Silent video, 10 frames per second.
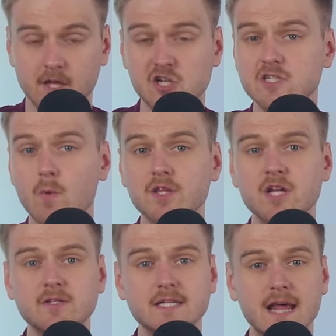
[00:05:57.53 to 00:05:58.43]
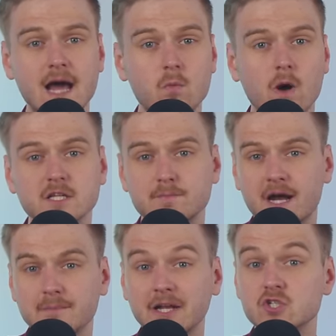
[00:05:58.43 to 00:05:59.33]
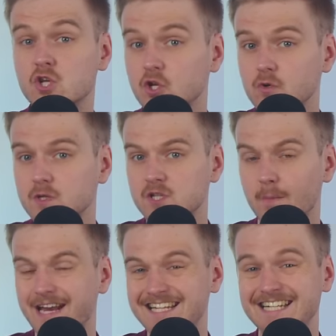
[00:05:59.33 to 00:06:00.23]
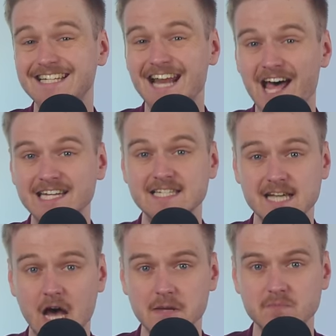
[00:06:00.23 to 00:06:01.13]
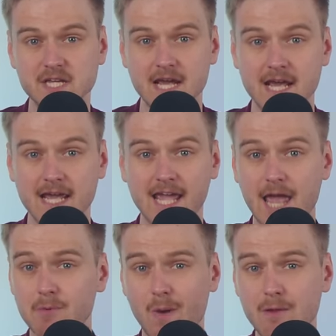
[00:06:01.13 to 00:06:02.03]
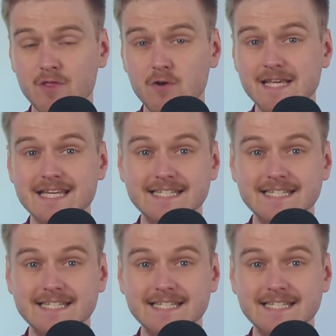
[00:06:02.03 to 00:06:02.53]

It's also worth noting that while Spider-Man 2 was nominated 9 times, it came away with only a